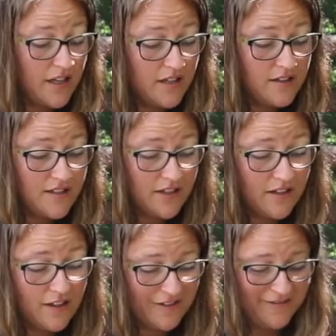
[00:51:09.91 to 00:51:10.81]
And
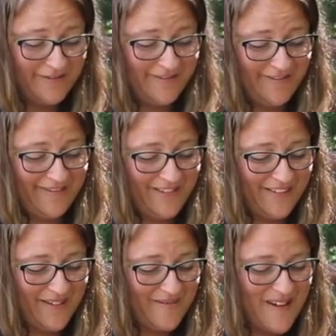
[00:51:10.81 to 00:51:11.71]

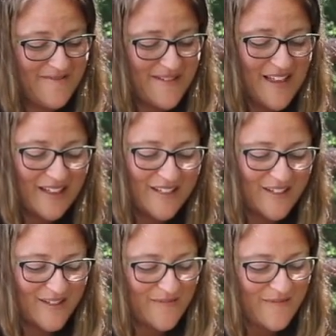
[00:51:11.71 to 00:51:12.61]
it maybe led
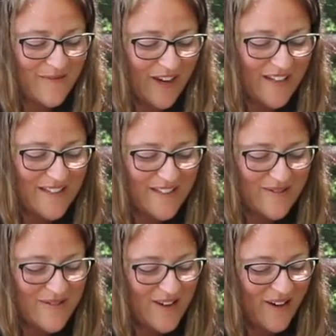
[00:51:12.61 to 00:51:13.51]
to some fights,
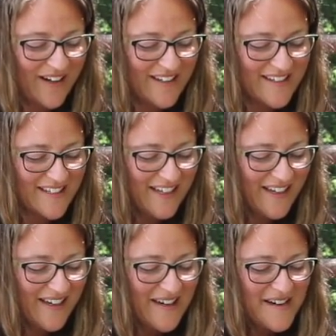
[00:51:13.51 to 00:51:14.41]
to be honest.
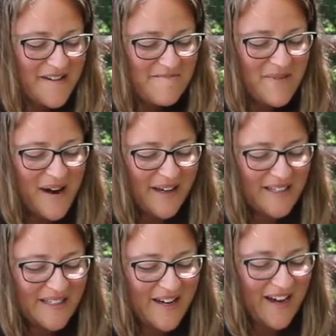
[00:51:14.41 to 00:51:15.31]

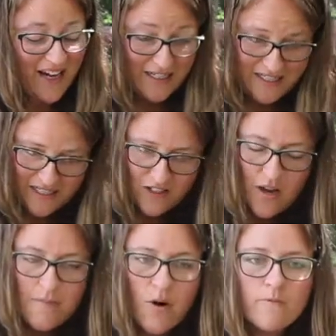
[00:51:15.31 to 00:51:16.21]
But I did
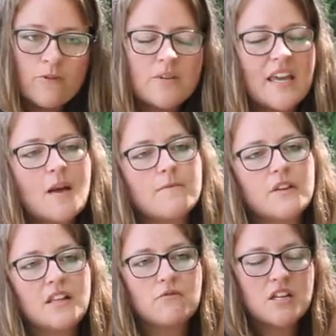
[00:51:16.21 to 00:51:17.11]
come home from camp
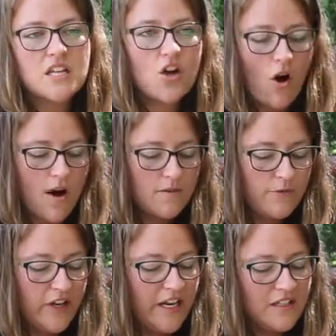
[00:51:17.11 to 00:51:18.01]
feeling really
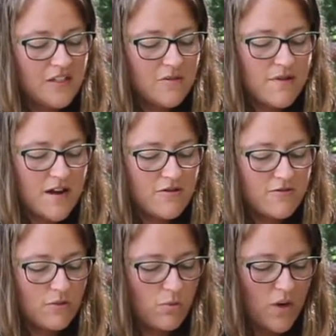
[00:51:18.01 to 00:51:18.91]
confident
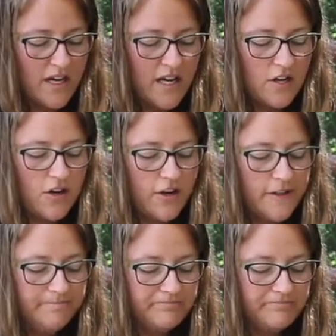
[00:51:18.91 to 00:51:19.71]
about what I had heard.